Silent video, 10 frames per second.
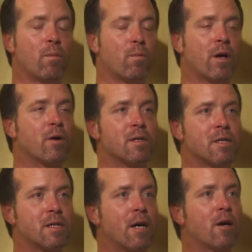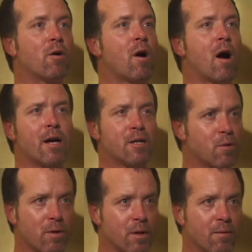we couldn't see or our eyes
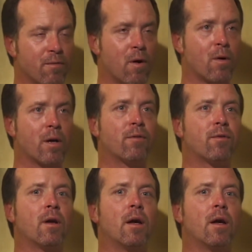couldn't focus,